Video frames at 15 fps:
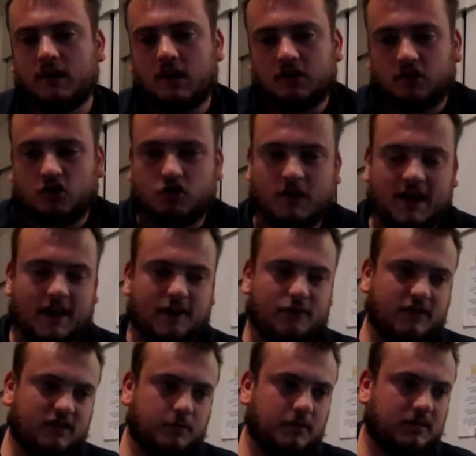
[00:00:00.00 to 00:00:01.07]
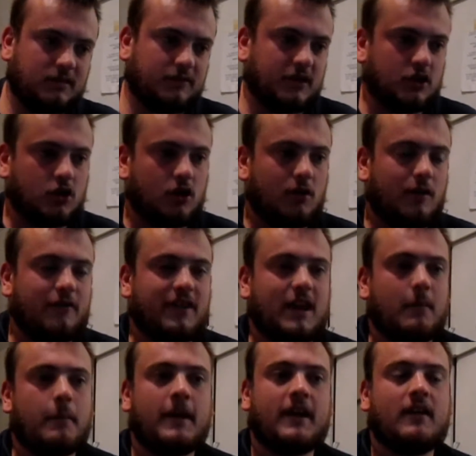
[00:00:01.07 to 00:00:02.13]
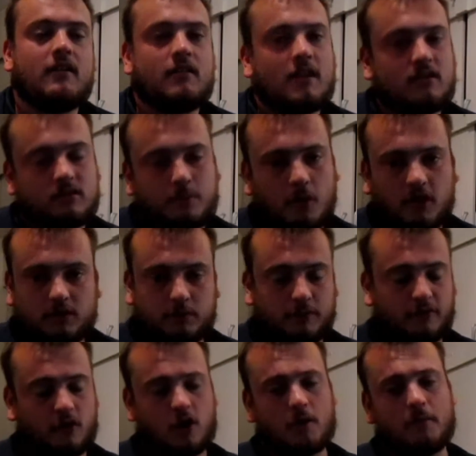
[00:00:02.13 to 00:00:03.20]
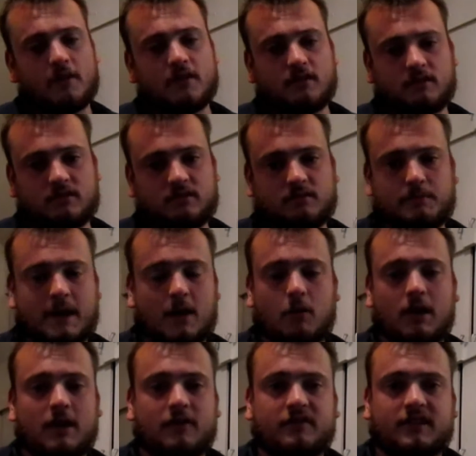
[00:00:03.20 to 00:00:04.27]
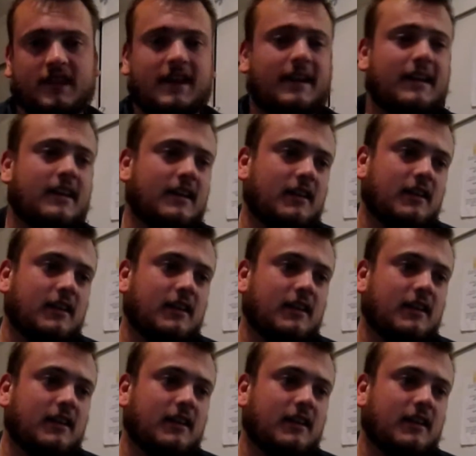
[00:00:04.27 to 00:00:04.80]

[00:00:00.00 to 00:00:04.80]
So training for a specific goal, whether that be sports performance, powerlifting,